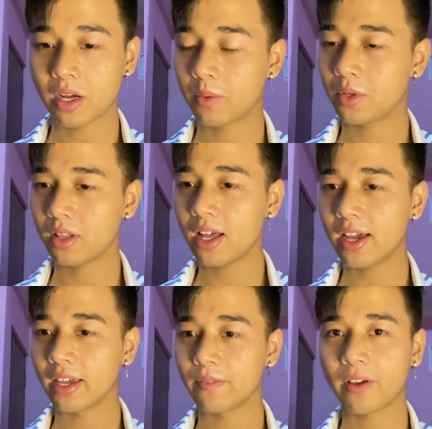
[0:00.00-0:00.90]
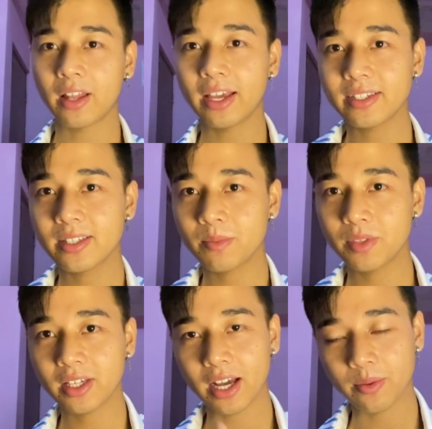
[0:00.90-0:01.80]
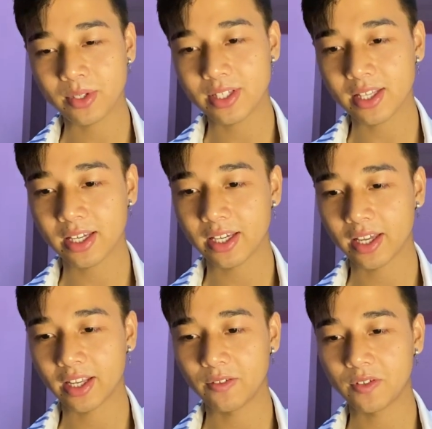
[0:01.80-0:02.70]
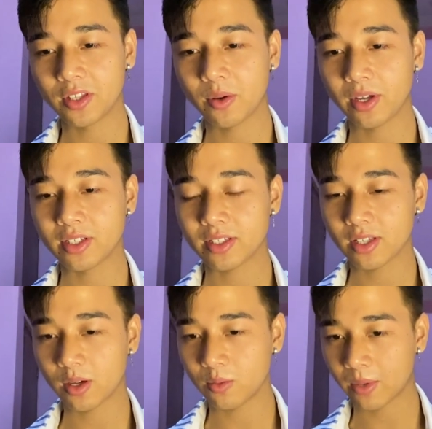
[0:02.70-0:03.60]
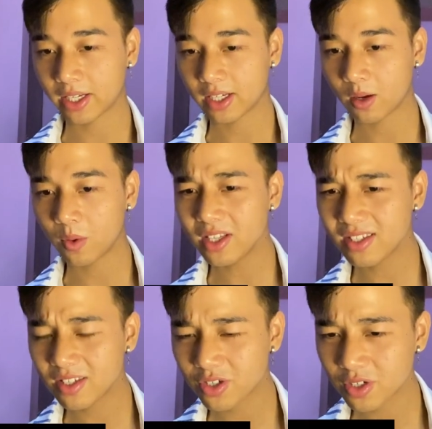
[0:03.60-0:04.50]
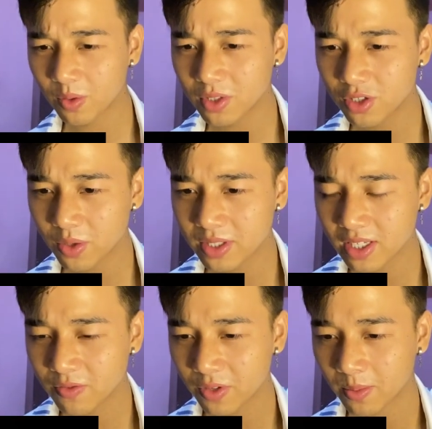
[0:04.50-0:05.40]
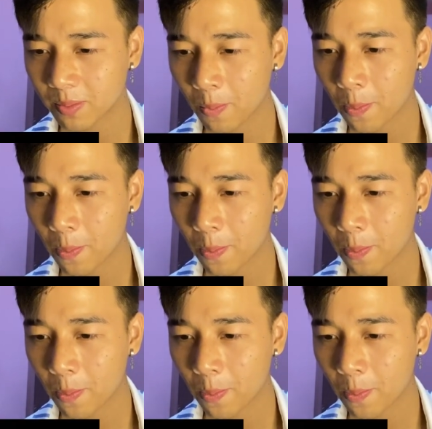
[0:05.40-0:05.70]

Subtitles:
I won't lie, if I like something, I would say it, even though I just, oh my god, what is this? What show is this from?